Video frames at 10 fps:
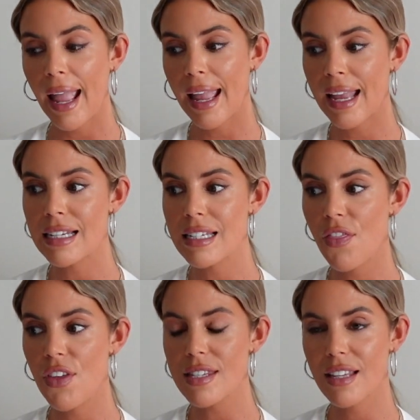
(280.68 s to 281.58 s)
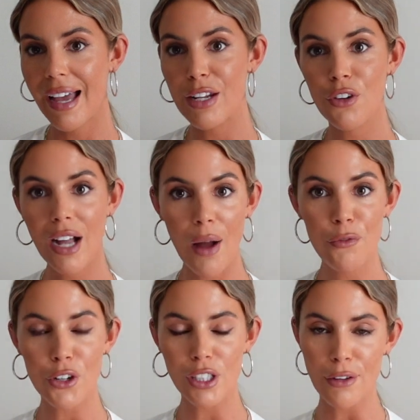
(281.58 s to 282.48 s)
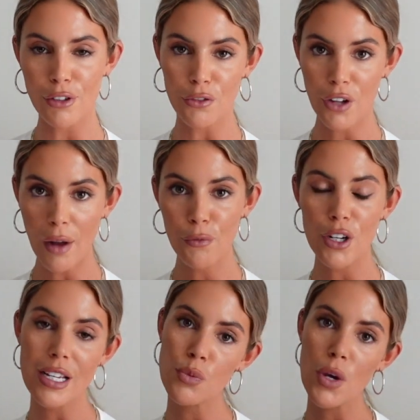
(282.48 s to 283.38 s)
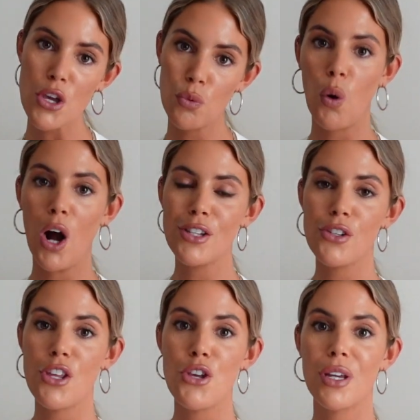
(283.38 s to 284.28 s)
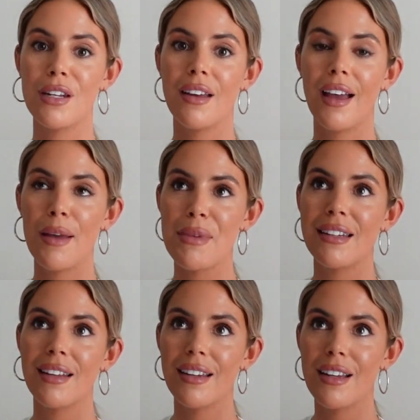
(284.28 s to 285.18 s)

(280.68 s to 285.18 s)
And this kind of comfort, level of comfort, is what you want so that you can, I mean,